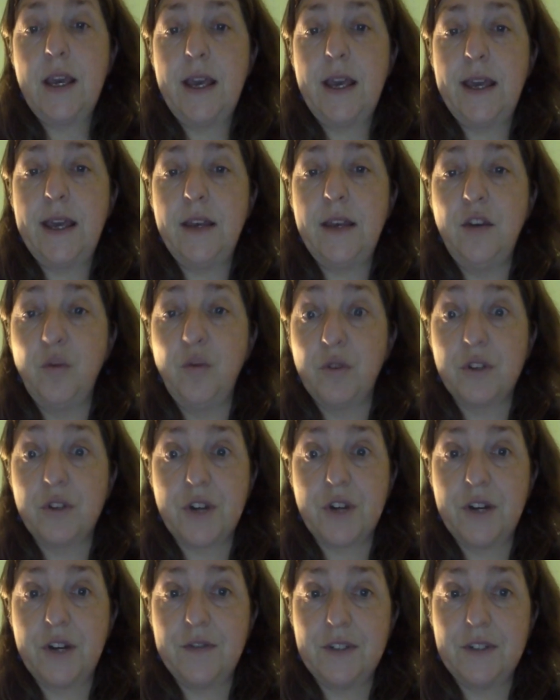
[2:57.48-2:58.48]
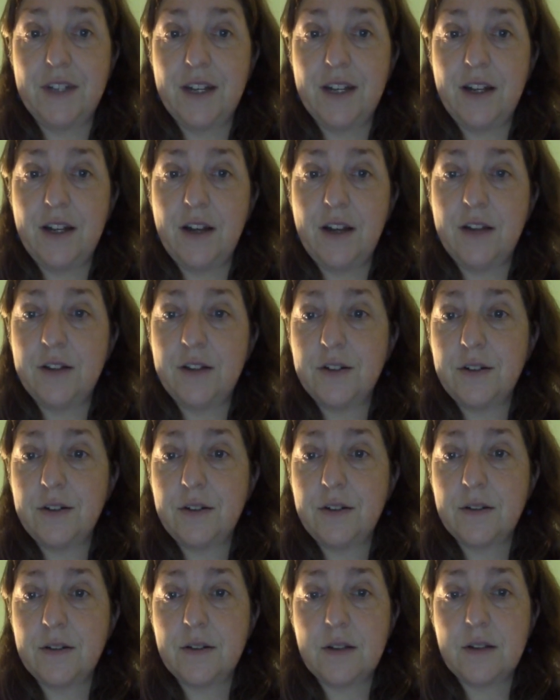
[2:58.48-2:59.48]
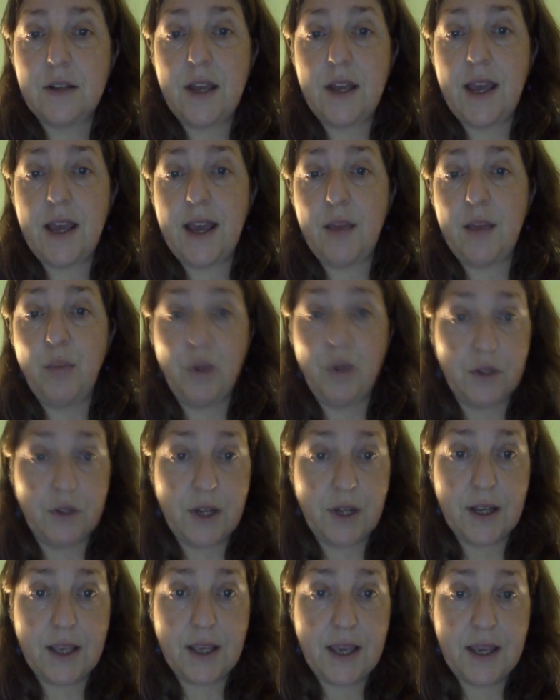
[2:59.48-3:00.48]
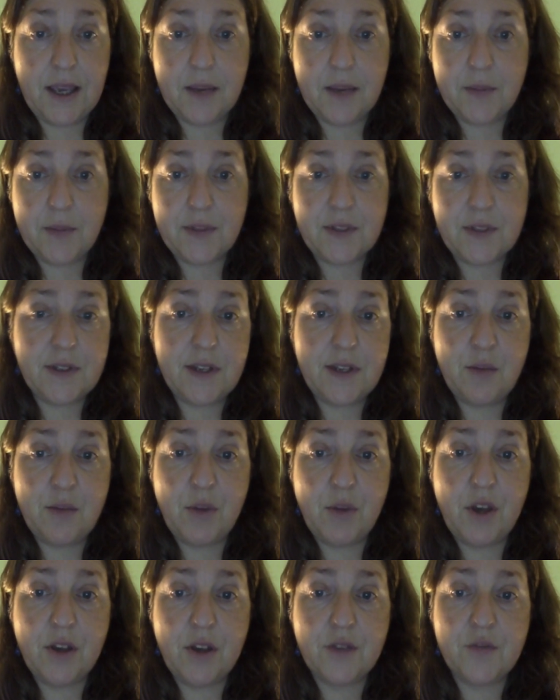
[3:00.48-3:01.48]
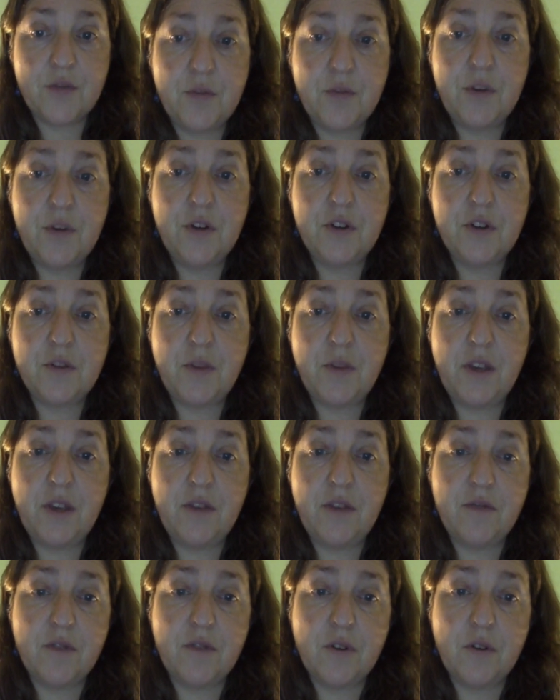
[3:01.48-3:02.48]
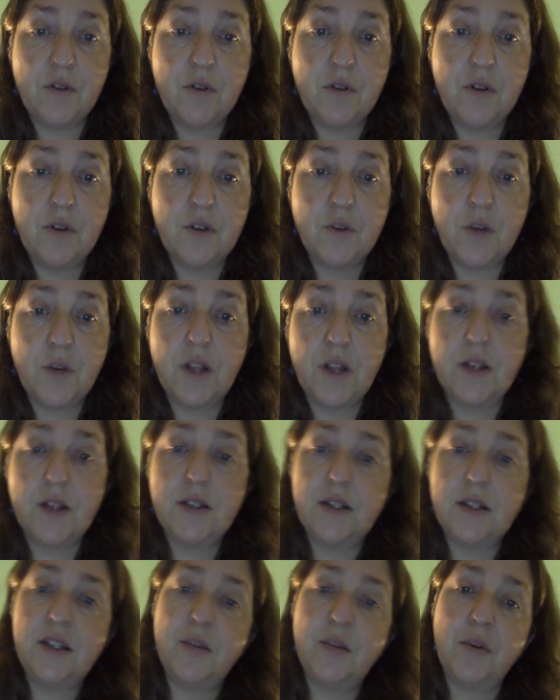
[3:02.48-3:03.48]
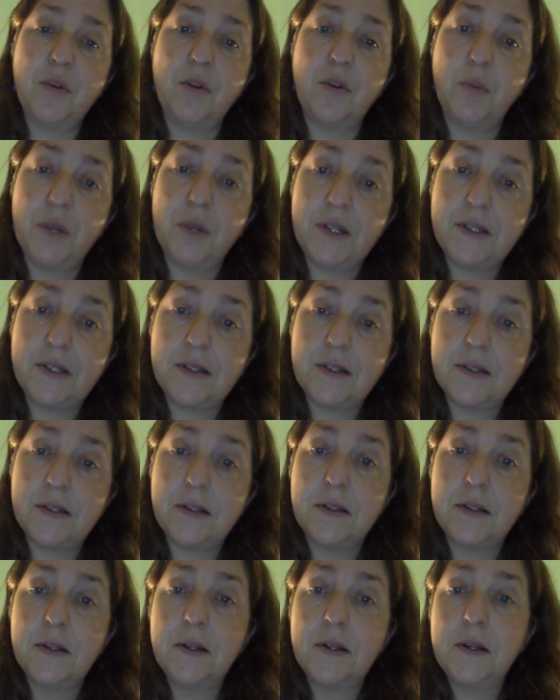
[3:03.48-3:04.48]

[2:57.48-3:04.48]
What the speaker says: at numerous Grateful Dead concerts, at Bulldog camps, 10 miles the nearest paved road, as well as in typical places.